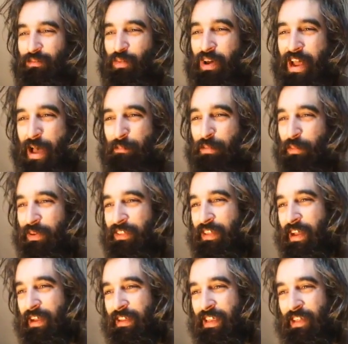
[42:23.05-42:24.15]
What happened with
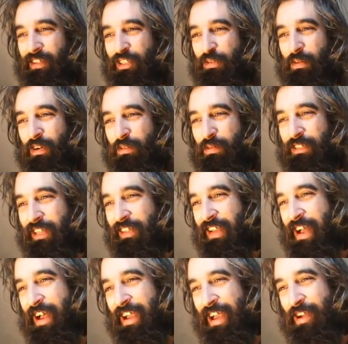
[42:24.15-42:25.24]
that? Killingsworth? Was that the
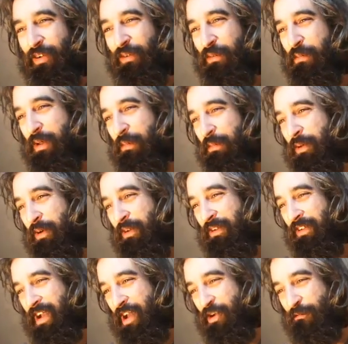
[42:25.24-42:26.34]
guy? I don't remember.
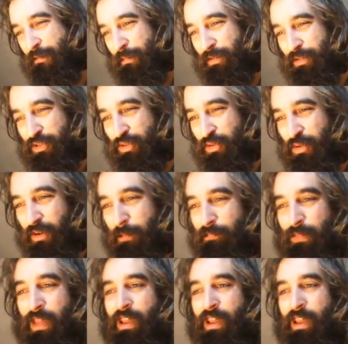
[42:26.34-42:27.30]
I don't remember the story.